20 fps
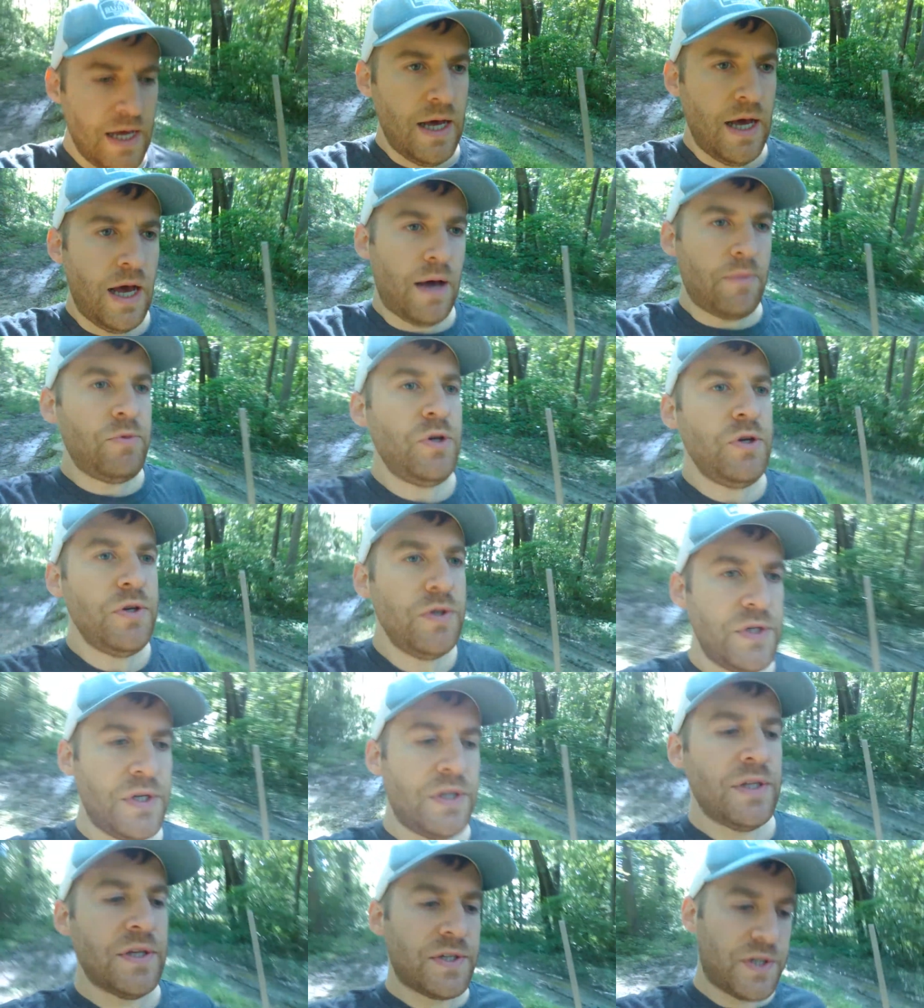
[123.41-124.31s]
I'm
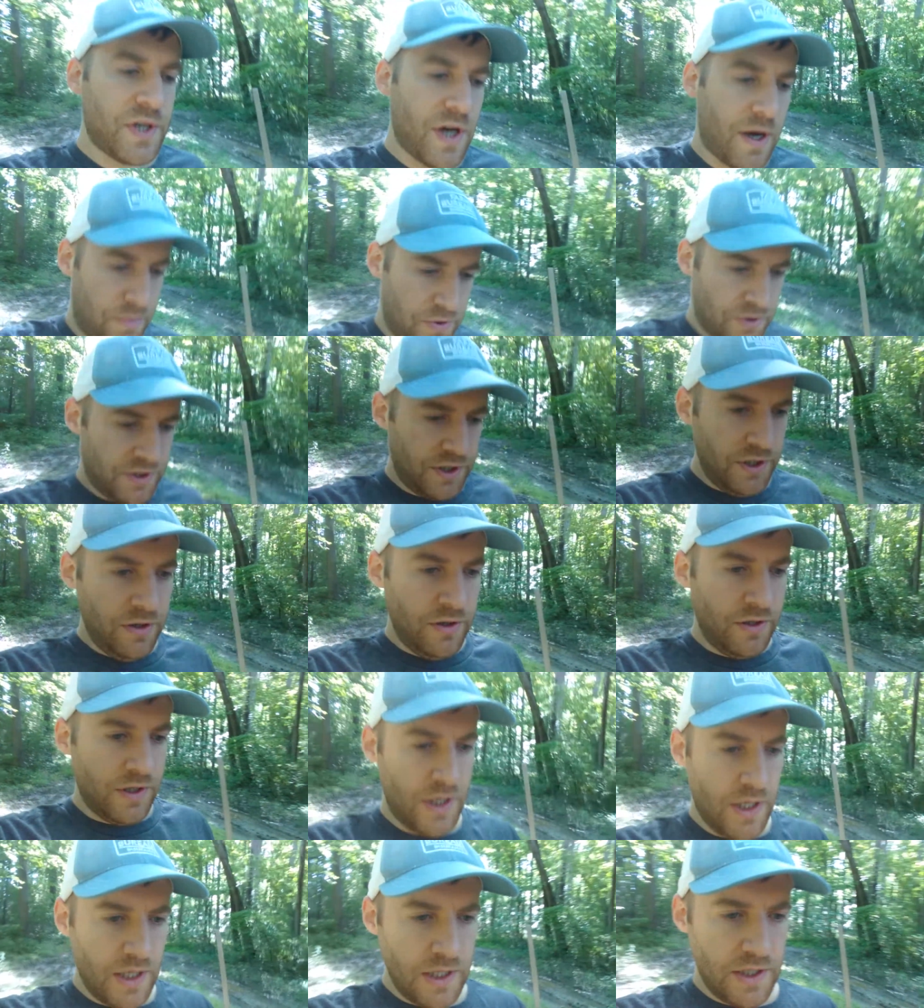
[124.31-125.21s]
using this
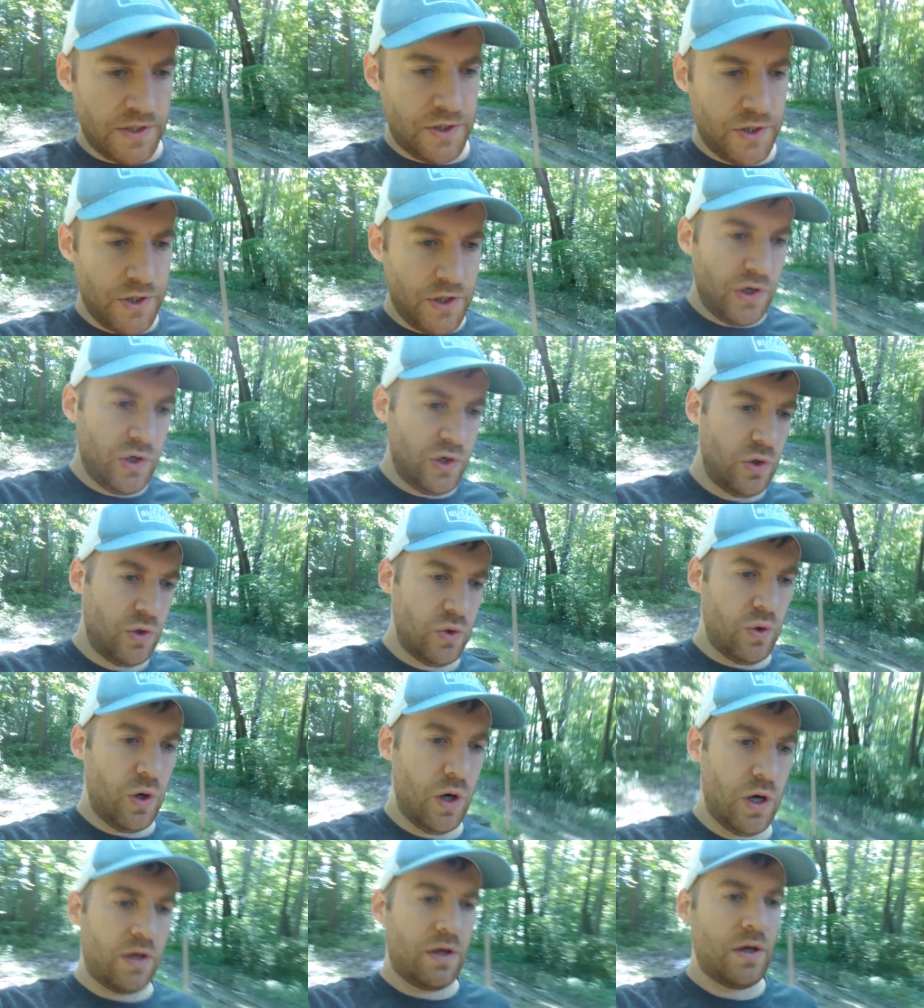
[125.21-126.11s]
opportunity to
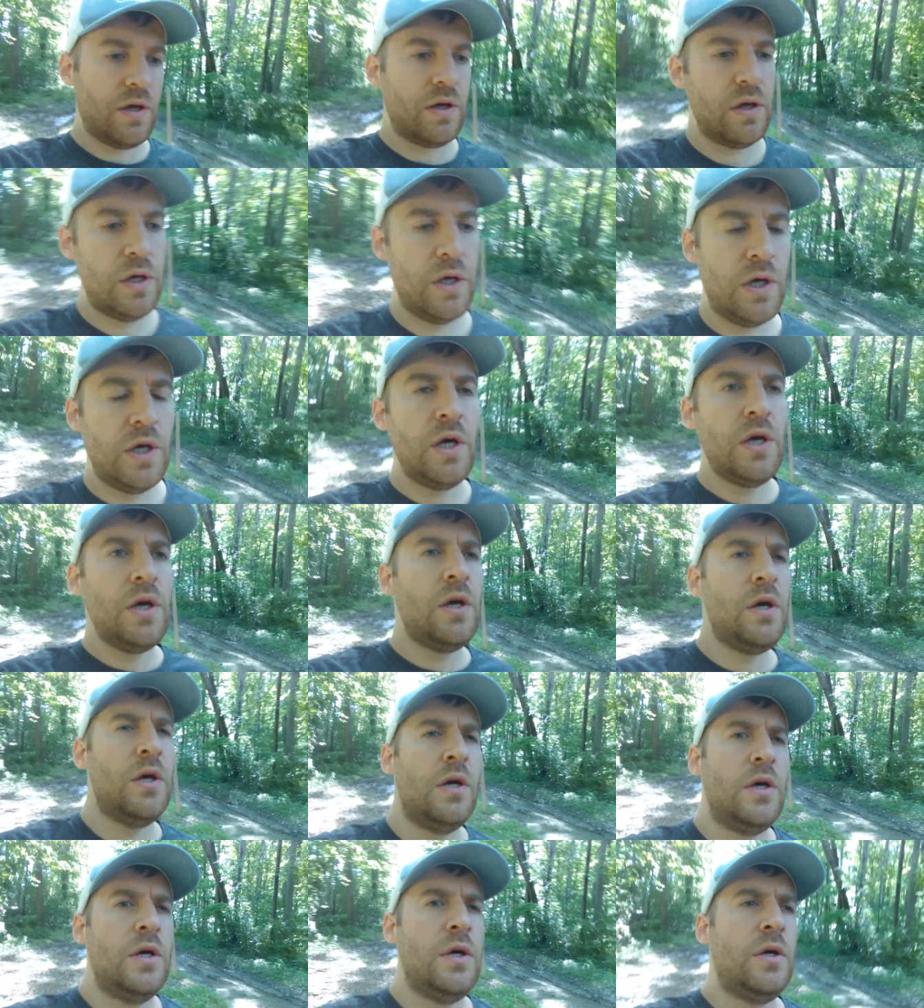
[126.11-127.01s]

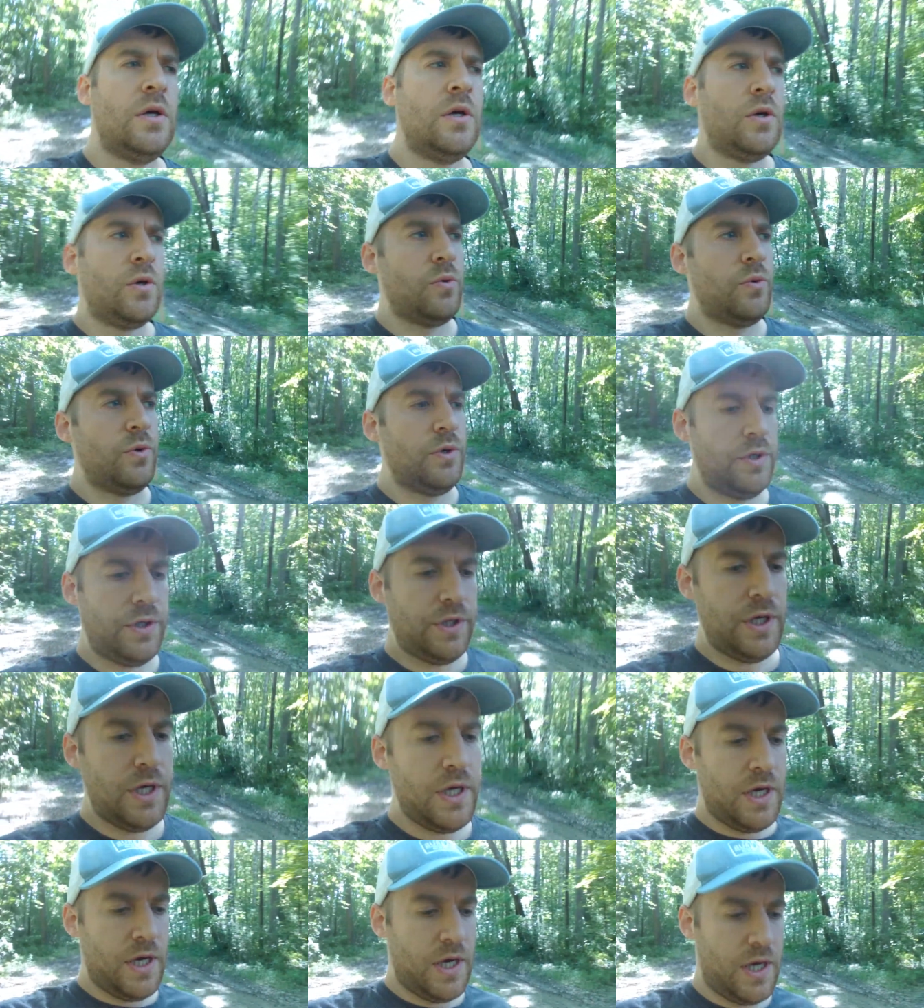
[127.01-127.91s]

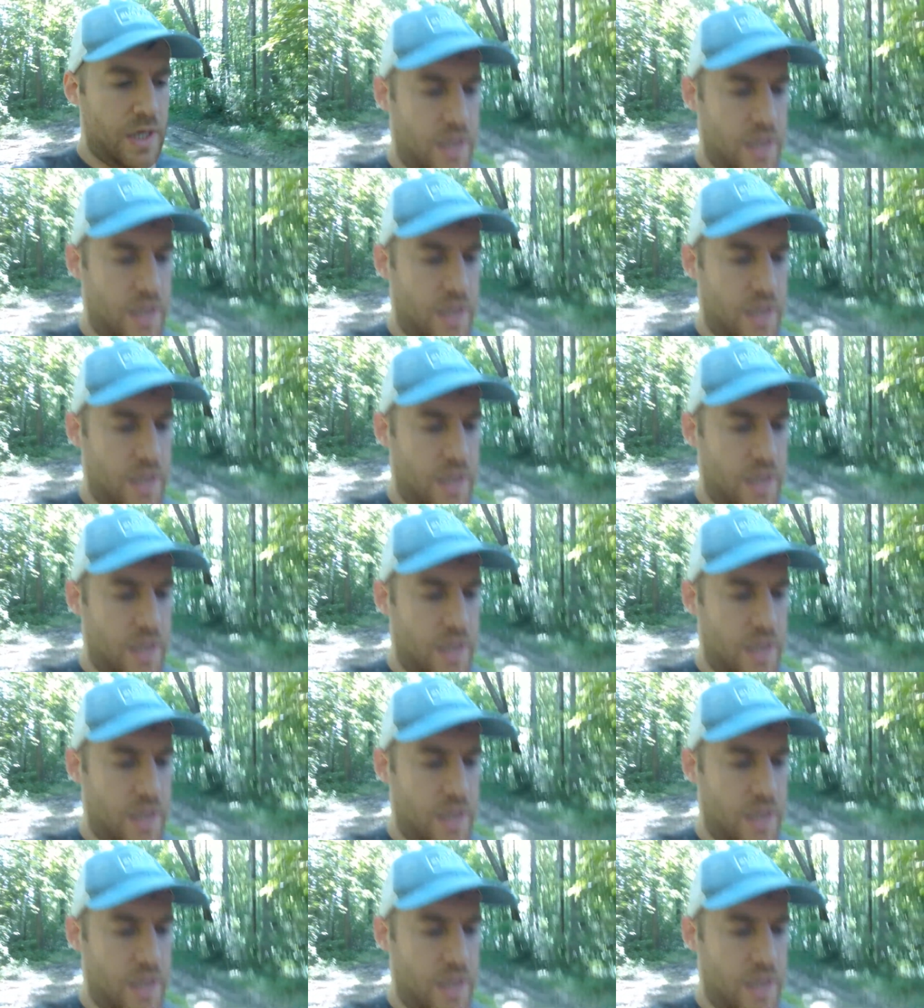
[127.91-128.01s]
really